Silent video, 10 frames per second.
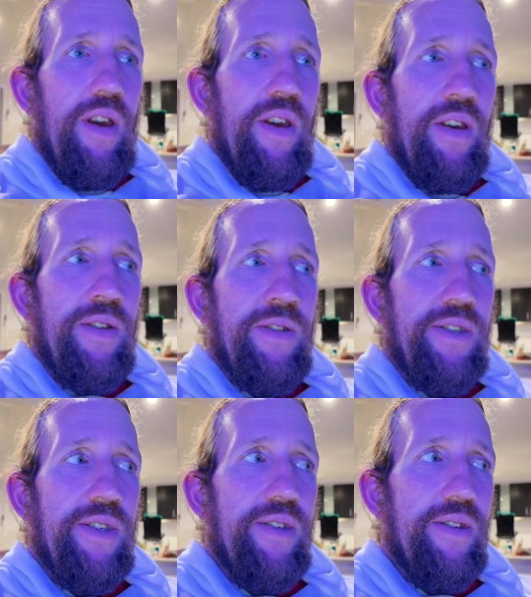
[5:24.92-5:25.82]

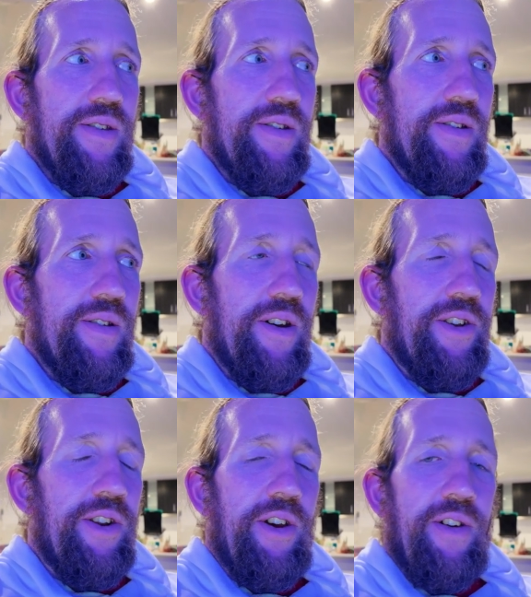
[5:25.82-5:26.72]
And I
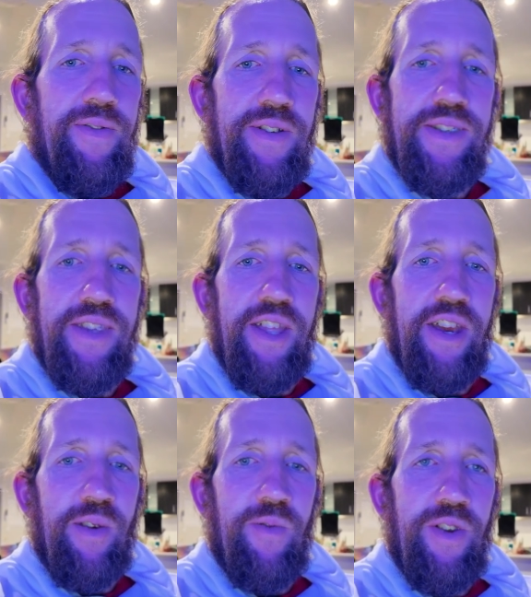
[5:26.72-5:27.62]
don't know if it's the
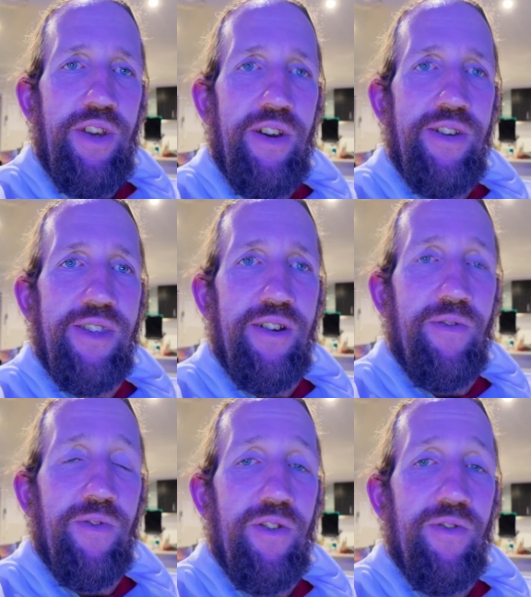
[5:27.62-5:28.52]
lack of videos that
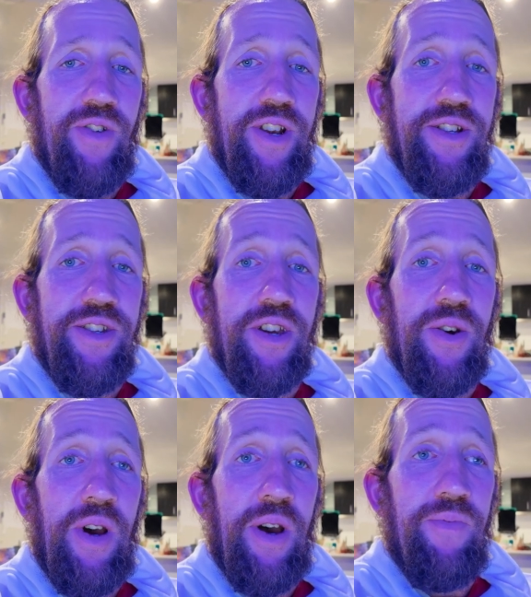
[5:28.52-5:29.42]
I've got ready to
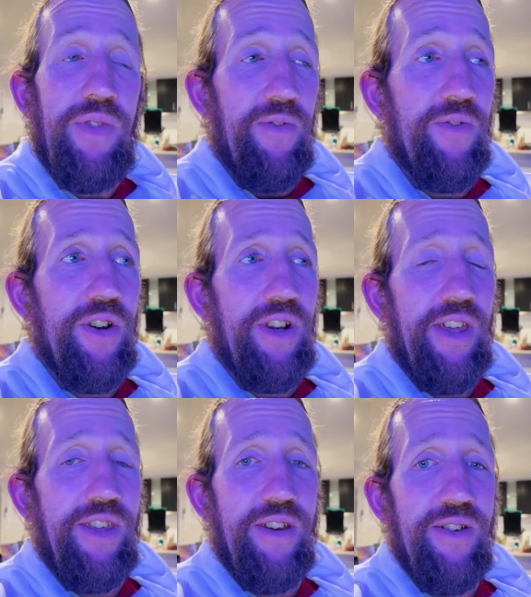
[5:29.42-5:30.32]
go up. I've got
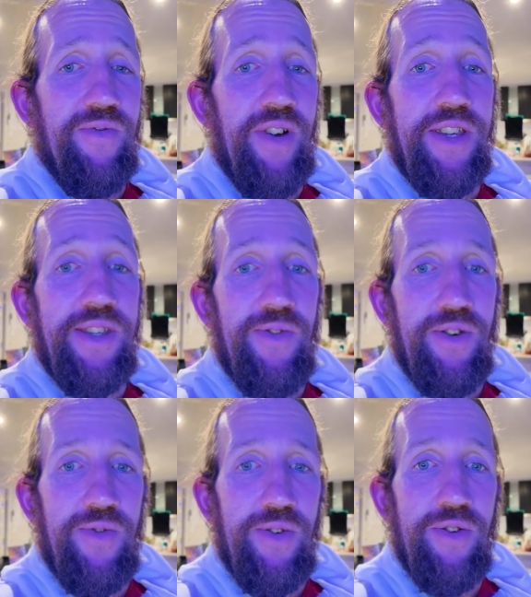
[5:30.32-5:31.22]
another race
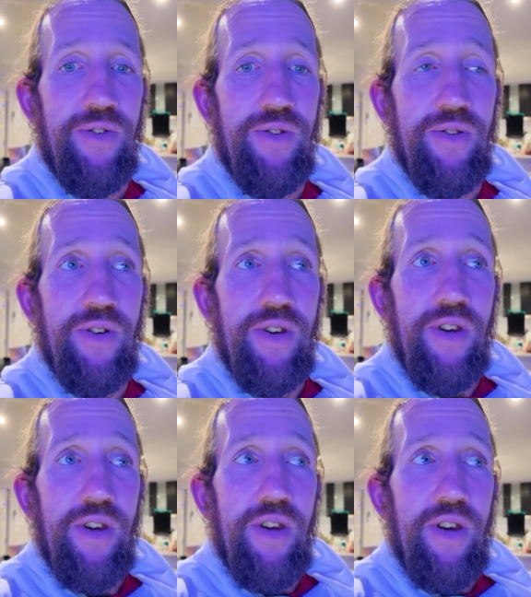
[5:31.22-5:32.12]
view view
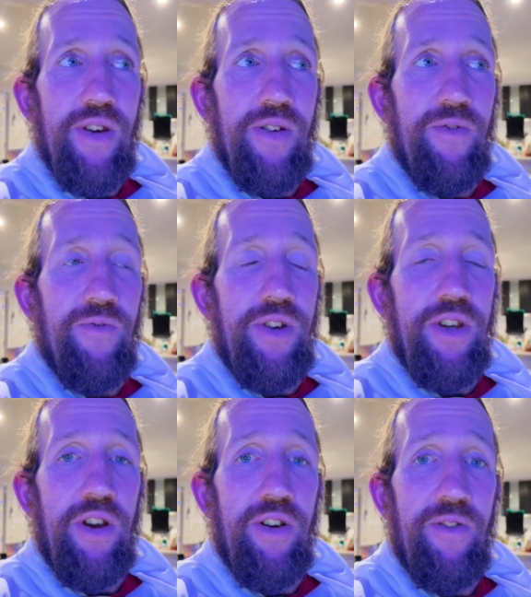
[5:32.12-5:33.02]

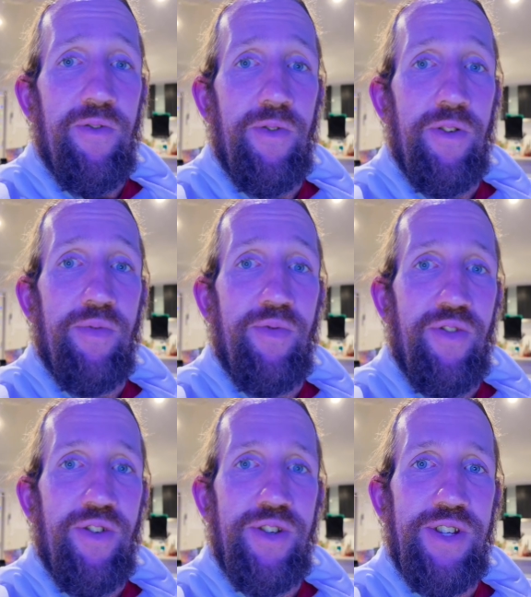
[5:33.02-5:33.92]
video for
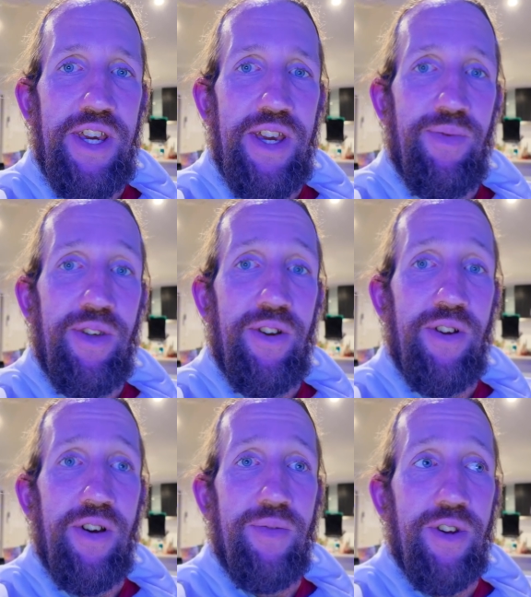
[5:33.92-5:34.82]
Maroondah Dam that
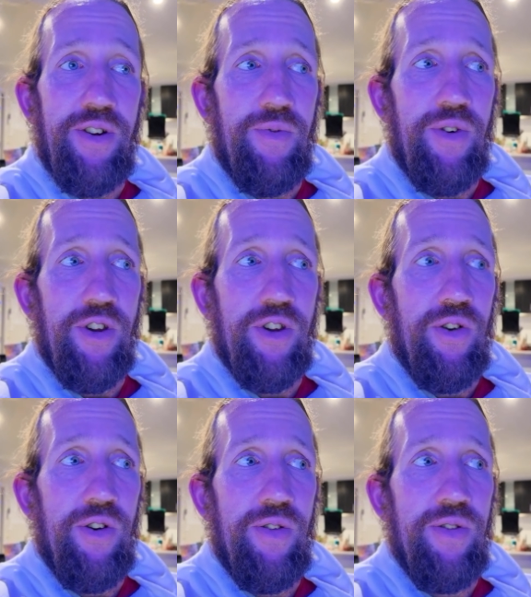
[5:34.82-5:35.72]
I'm going to work
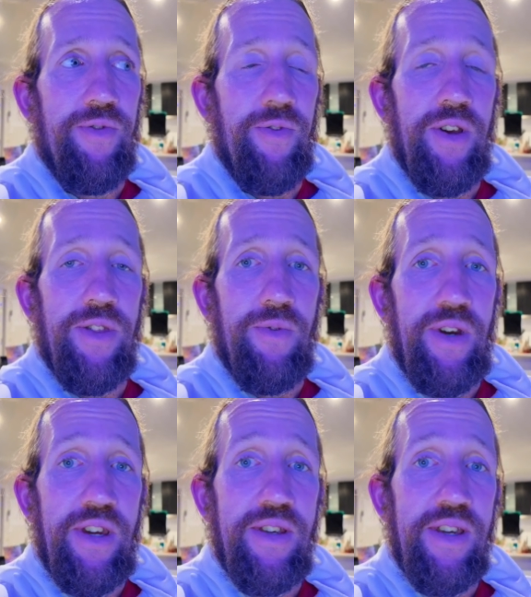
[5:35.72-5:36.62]
on throughout the
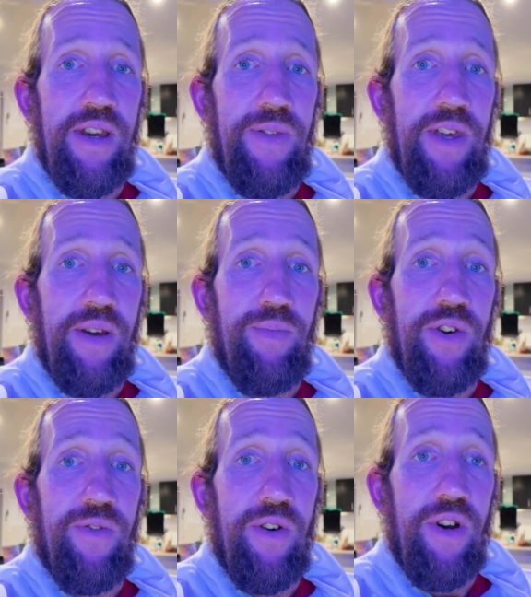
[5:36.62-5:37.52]
week to have that up
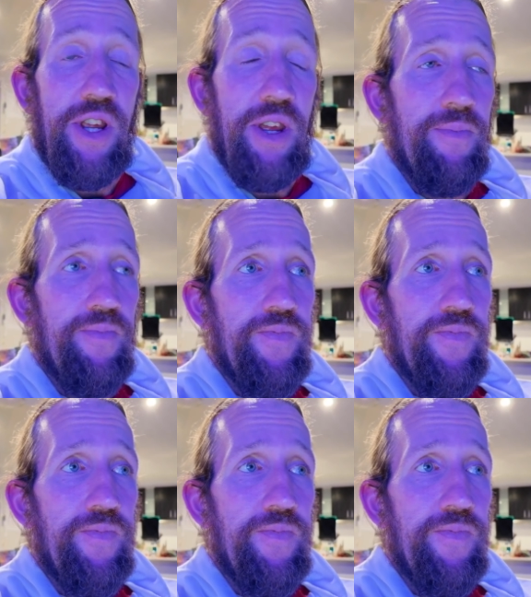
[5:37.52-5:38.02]
by Friday.